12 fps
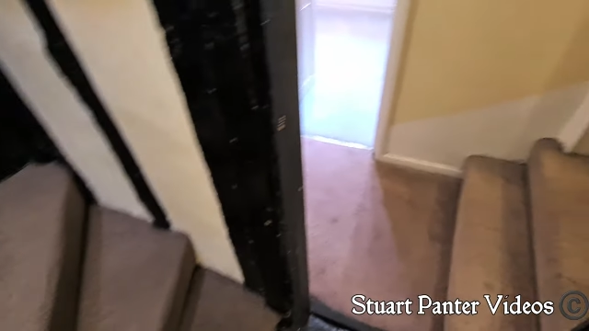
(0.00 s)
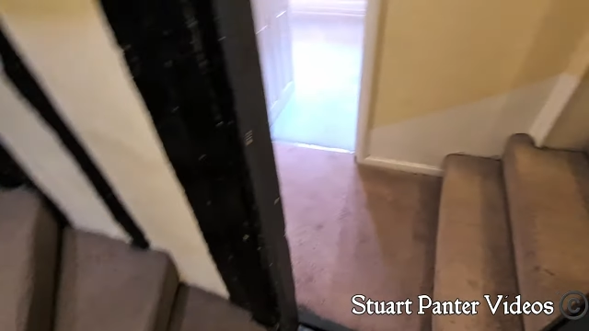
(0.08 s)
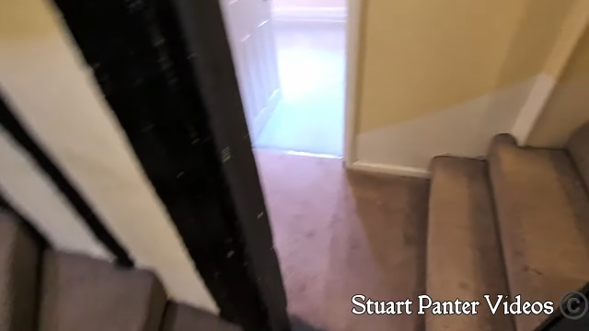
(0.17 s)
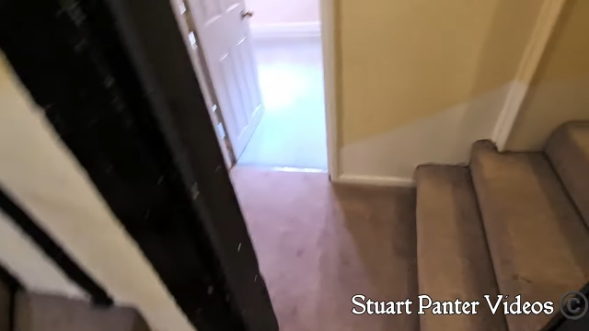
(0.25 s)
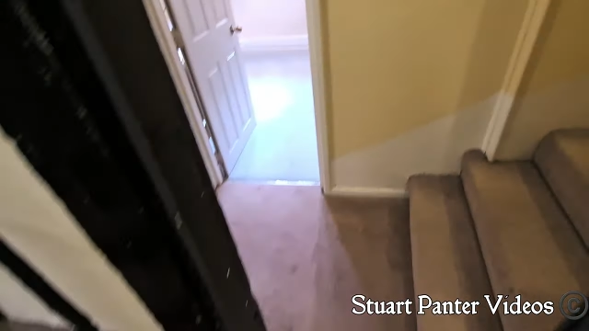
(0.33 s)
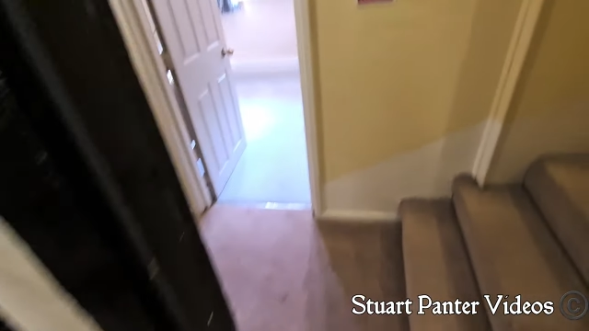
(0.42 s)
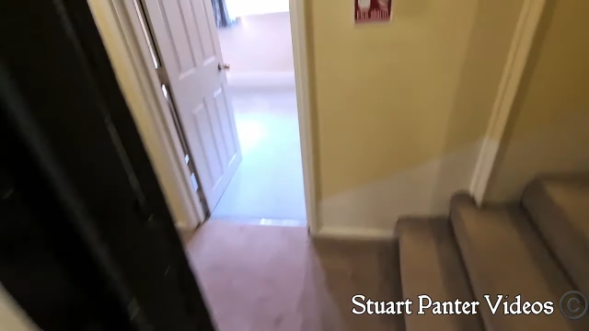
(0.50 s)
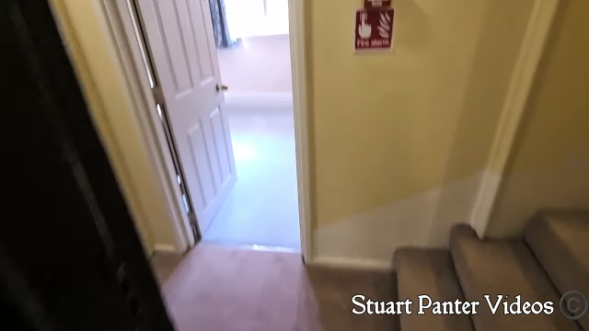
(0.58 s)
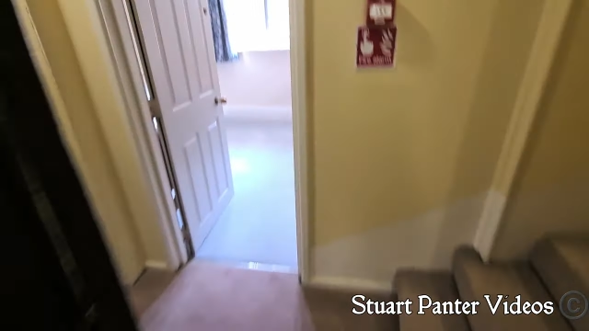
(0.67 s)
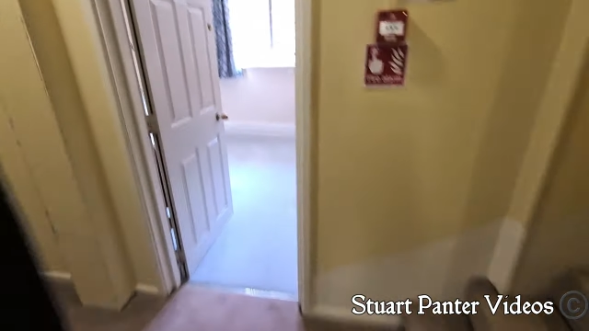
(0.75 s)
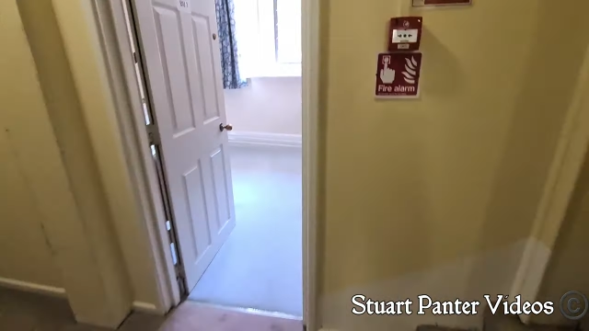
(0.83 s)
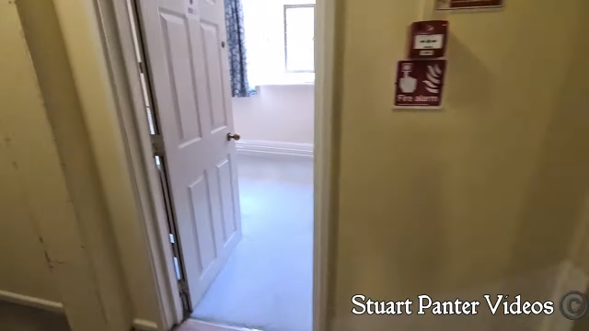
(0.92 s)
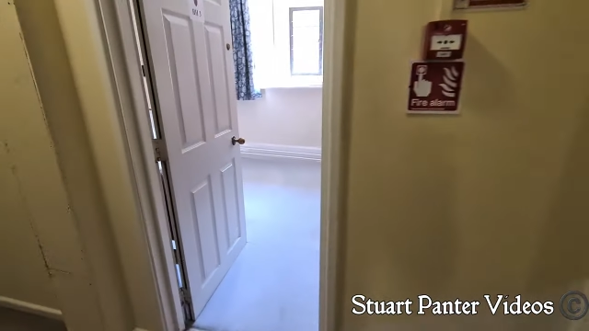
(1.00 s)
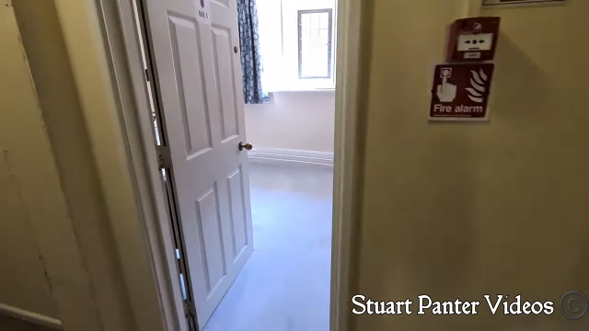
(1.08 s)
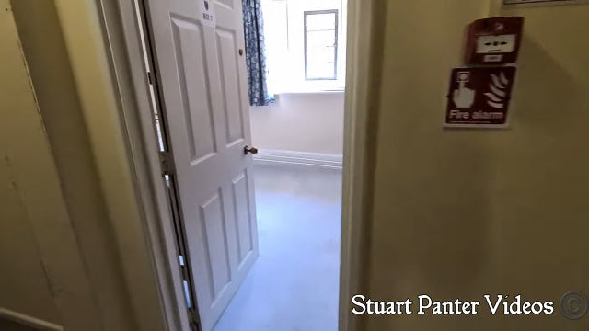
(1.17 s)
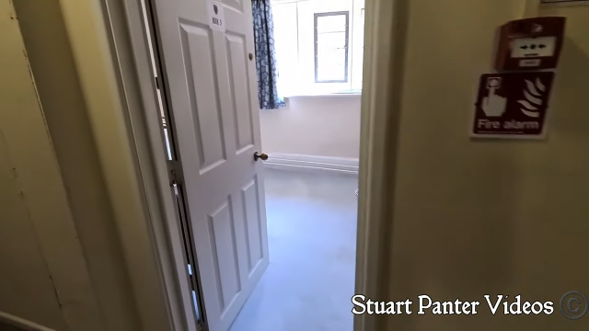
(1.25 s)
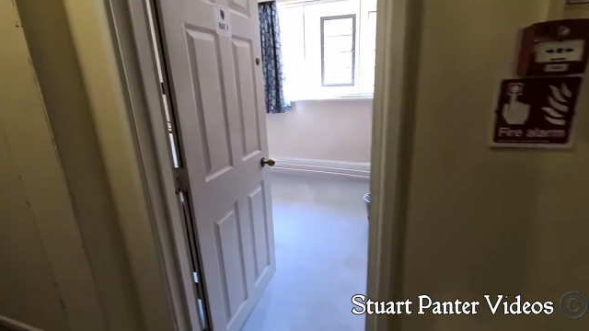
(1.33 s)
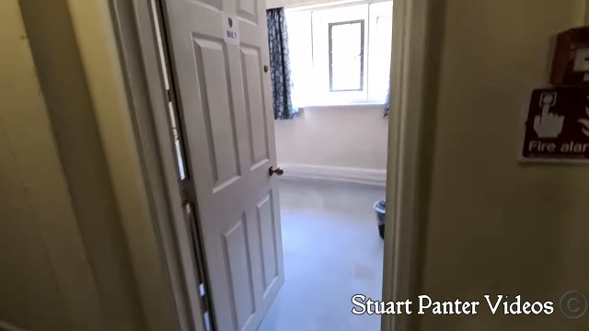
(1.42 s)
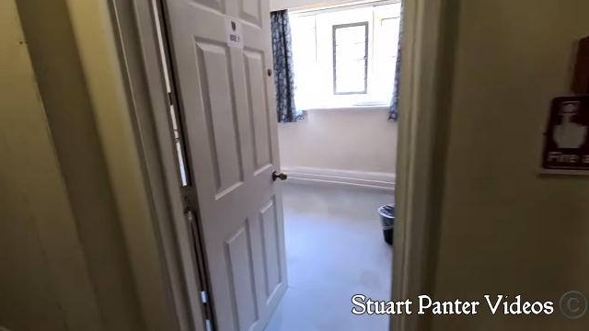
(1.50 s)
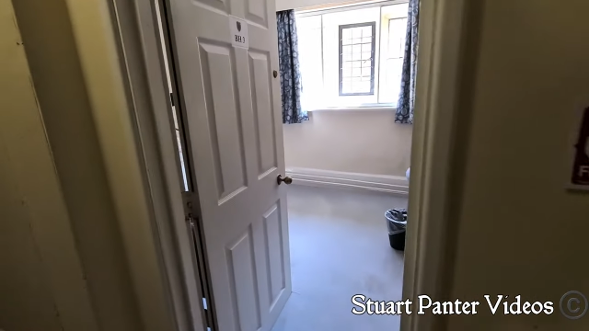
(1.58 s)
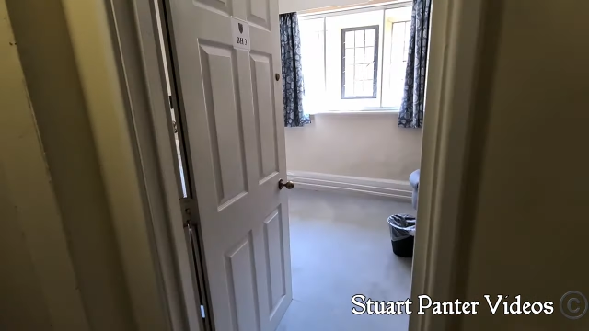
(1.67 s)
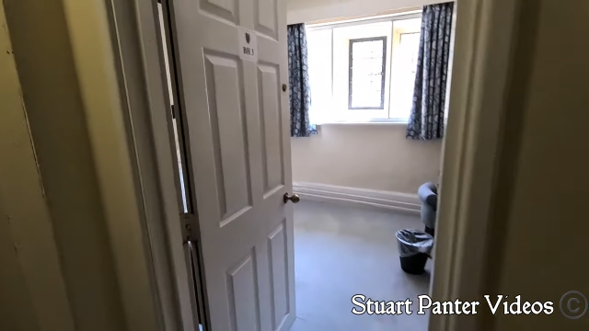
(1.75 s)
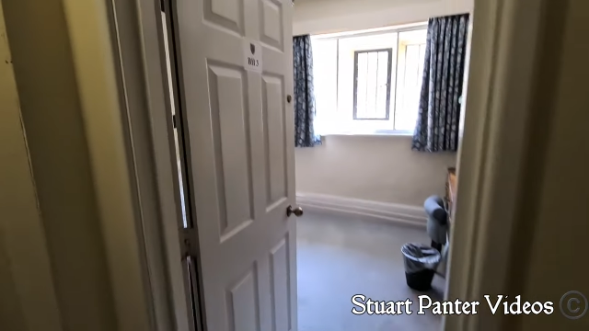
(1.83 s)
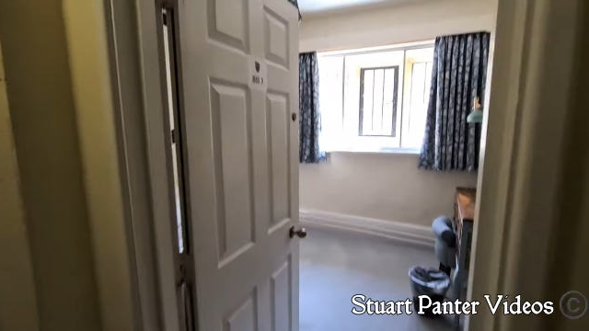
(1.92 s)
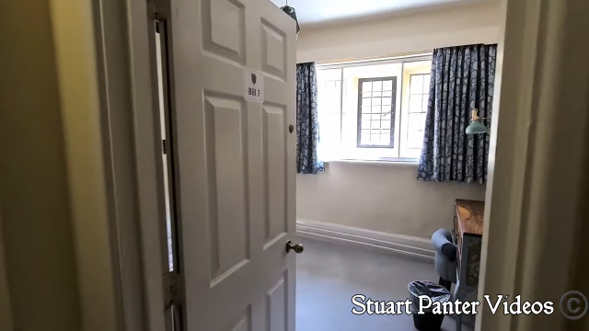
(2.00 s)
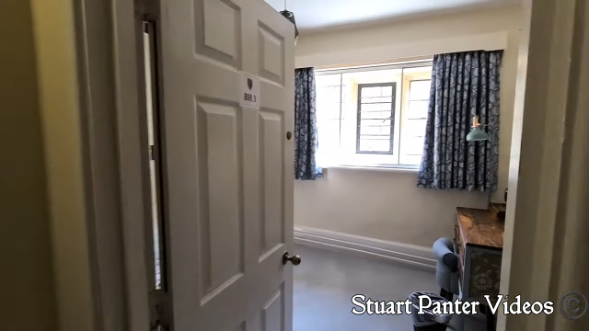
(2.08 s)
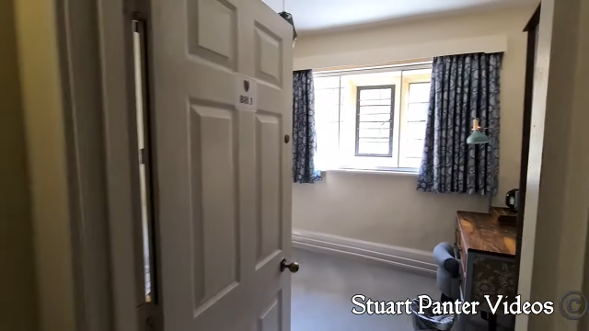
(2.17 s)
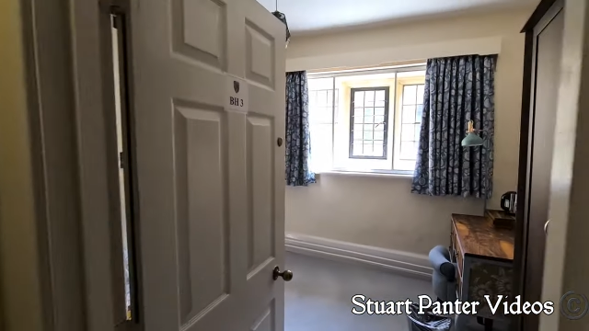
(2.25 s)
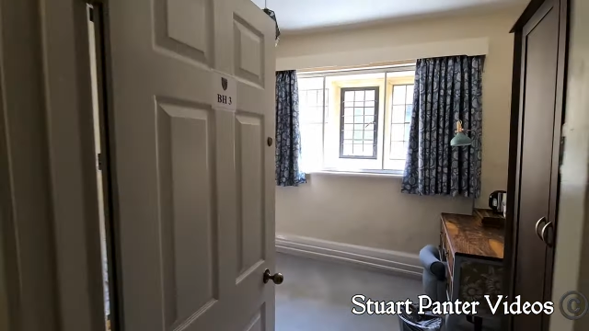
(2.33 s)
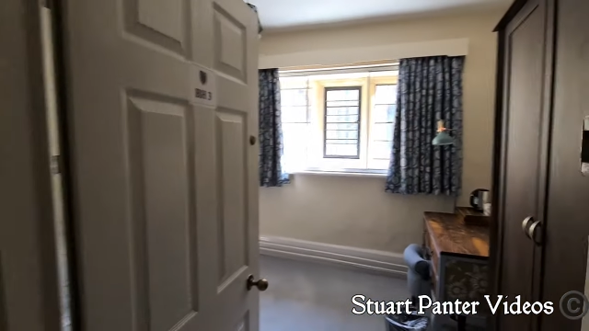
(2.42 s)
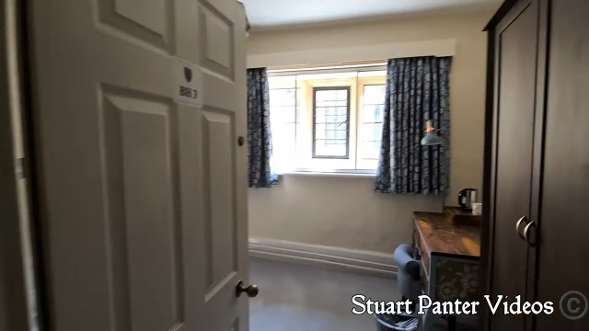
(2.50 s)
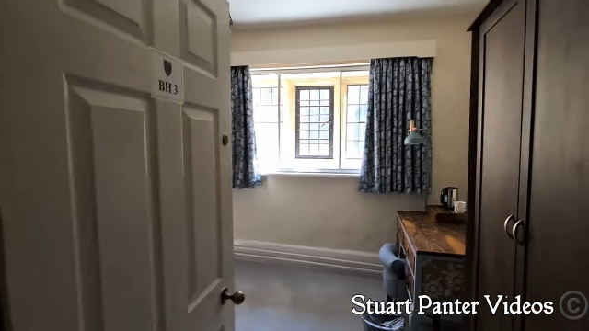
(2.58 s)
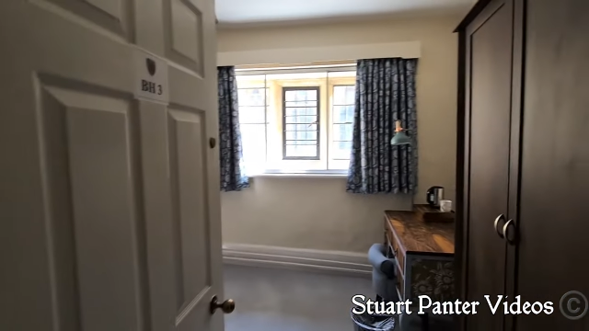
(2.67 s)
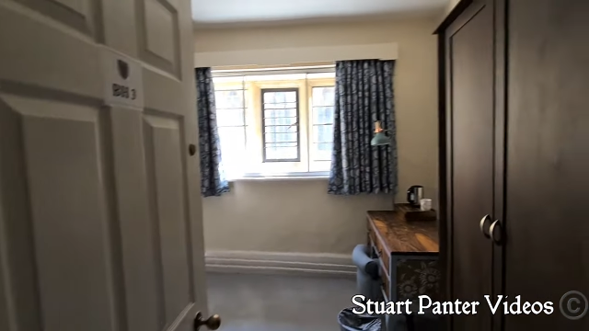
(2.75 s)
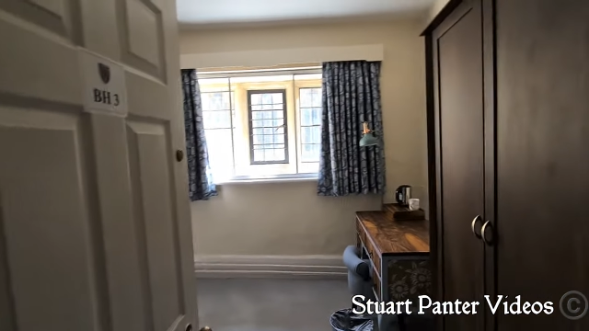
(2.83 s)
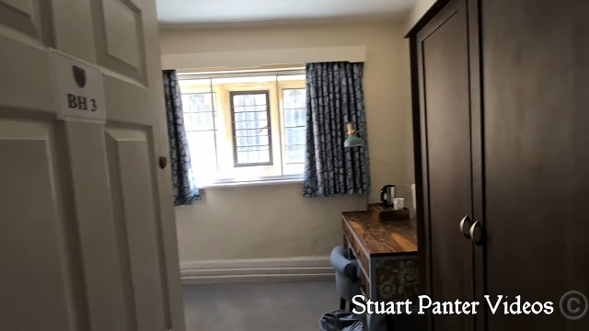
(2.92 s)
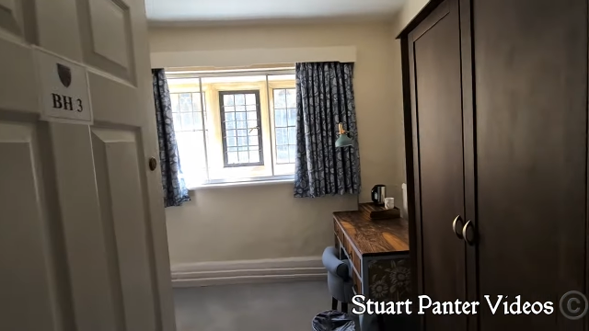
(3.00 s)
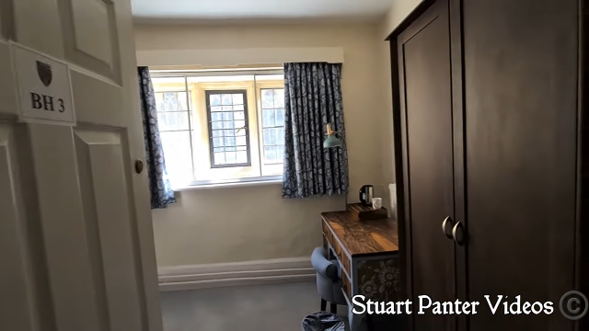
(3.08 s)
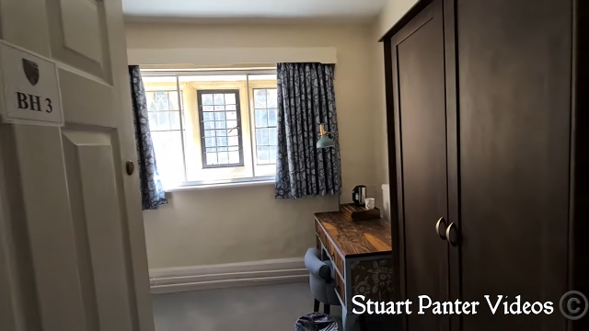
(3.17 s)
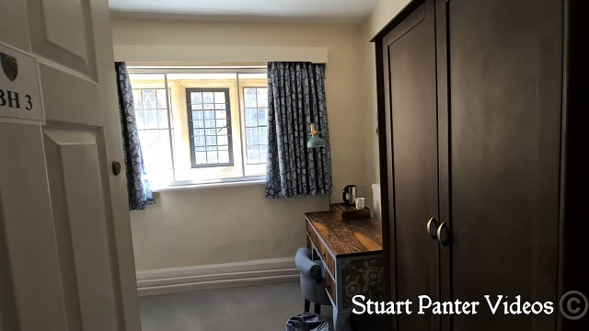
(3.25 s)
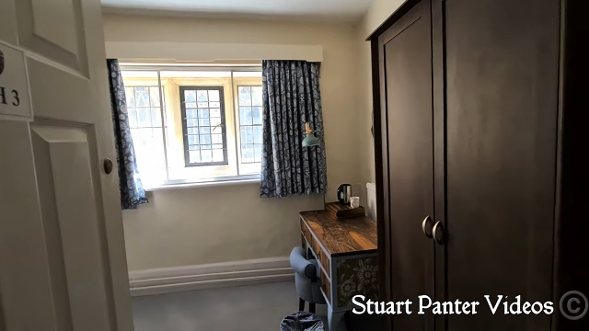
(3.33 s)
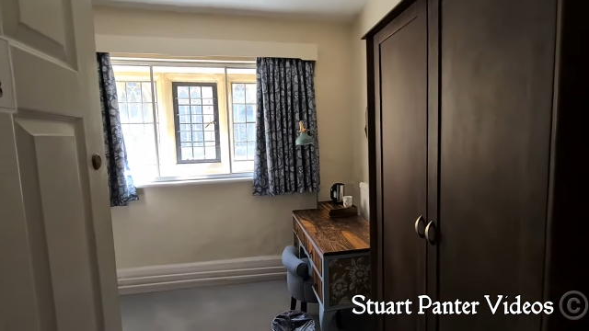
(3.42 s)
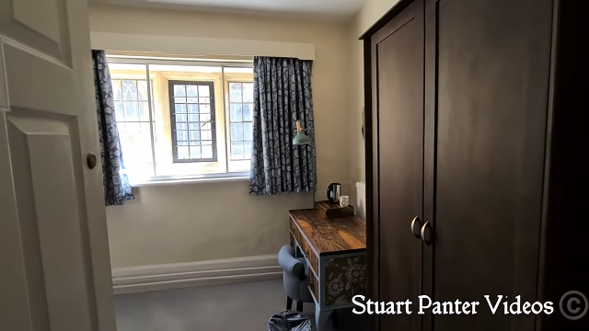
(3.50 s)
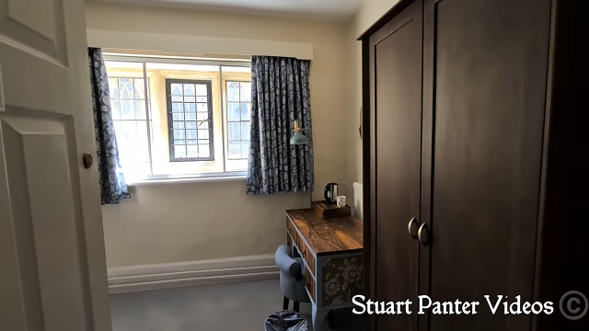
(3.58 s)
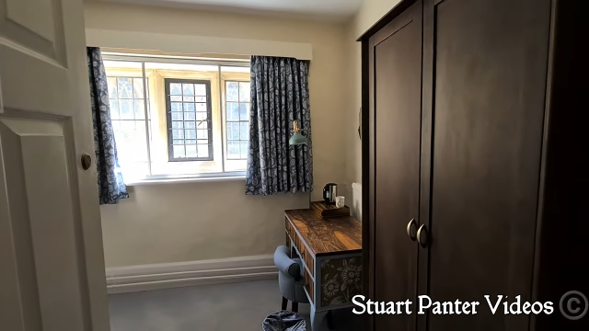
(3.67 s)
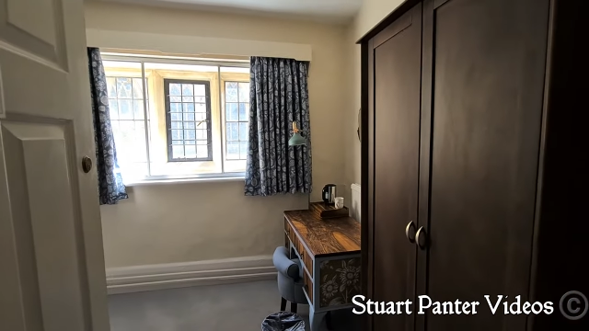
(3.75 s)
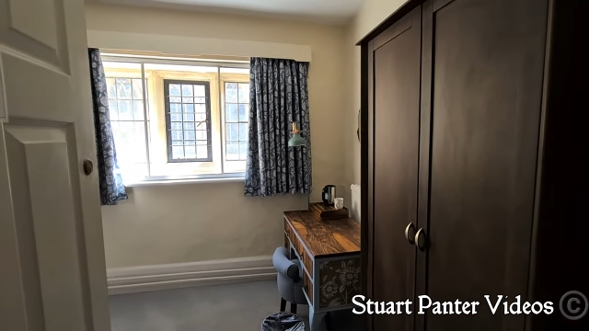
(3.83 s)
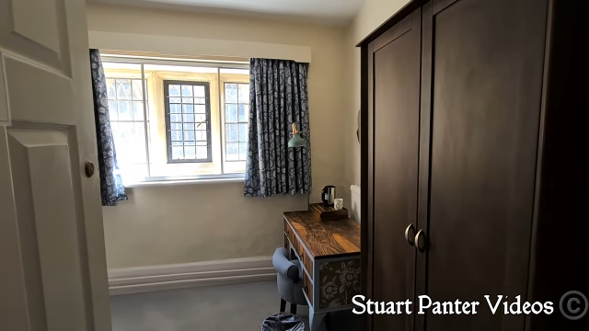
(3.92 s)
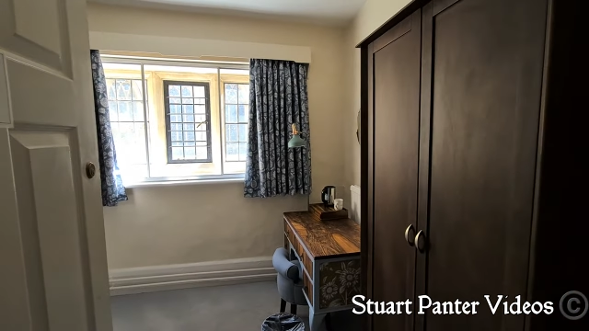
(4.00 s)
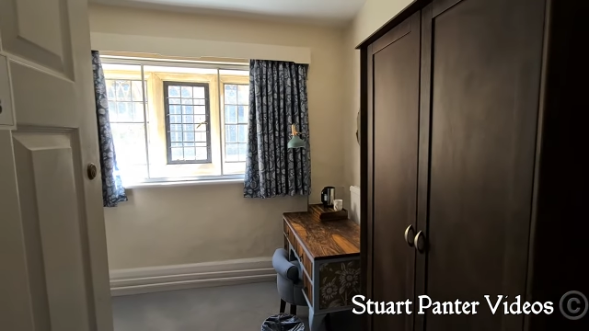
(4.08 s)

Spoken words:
(no speaker visible)